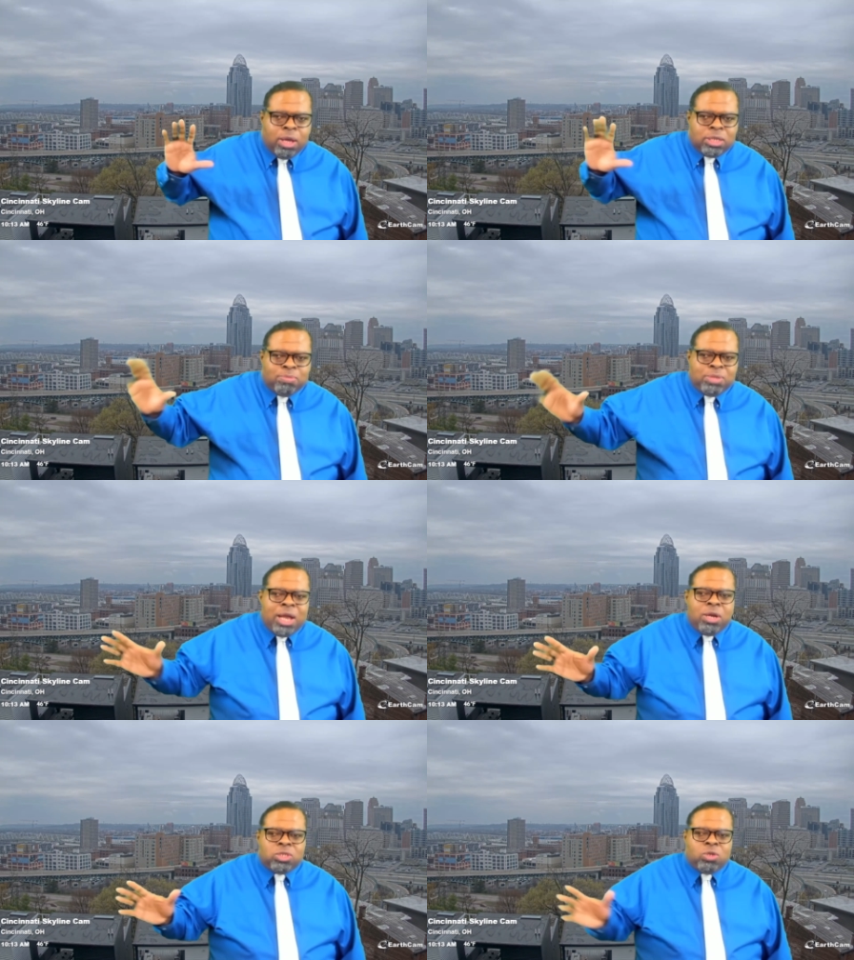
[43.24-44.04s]
some
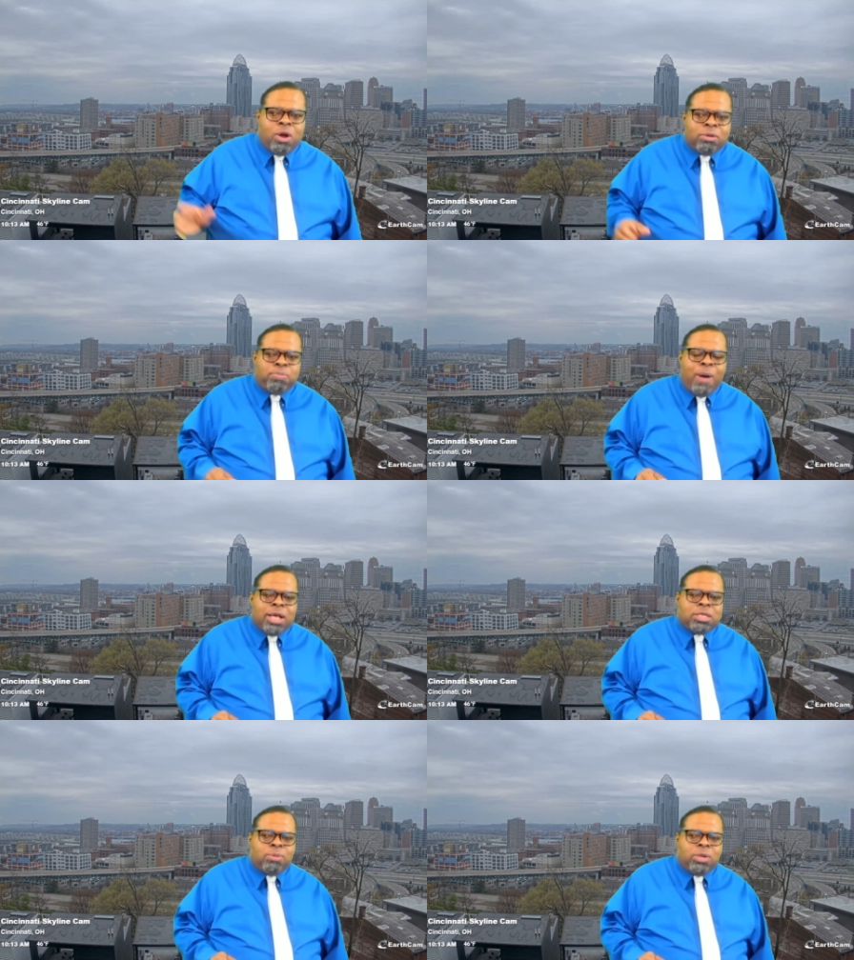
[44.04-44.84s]
thunderstorms
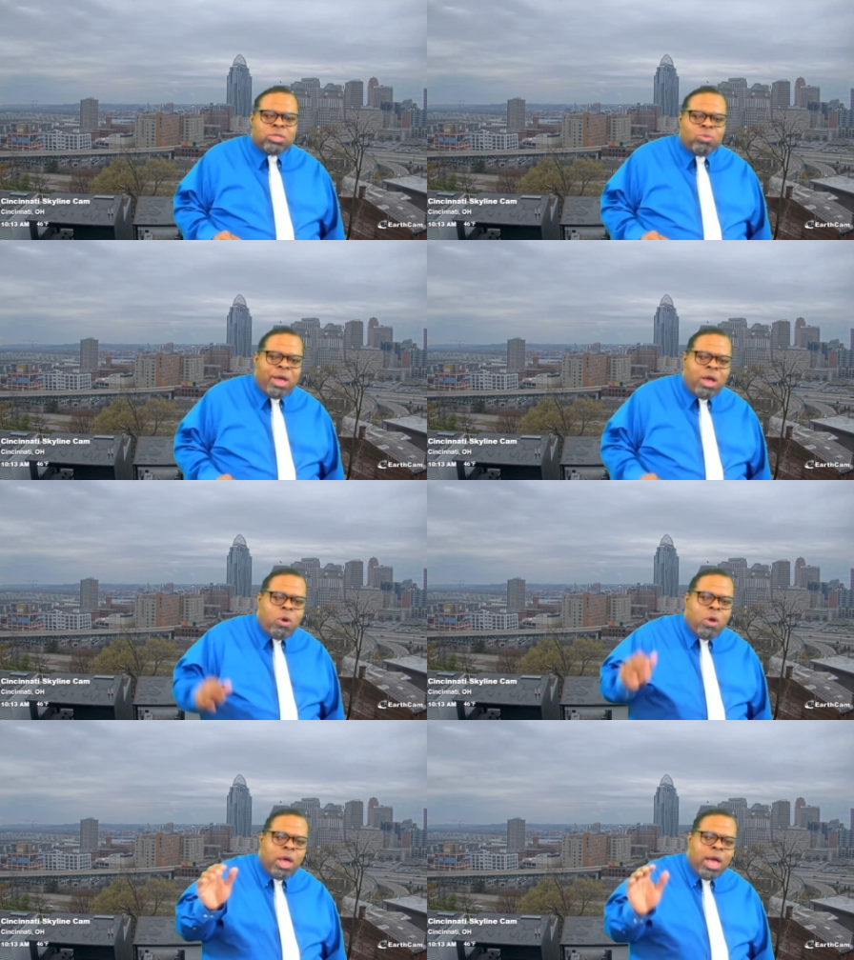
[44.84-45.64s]
possible as
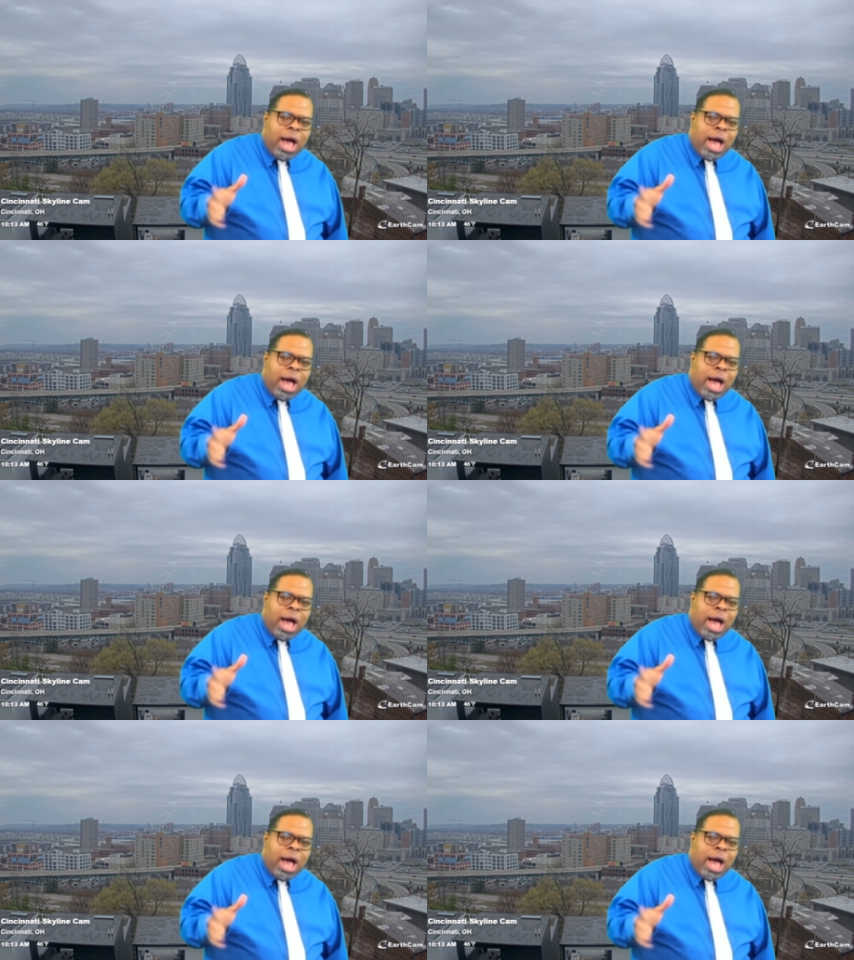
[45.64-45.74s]
well.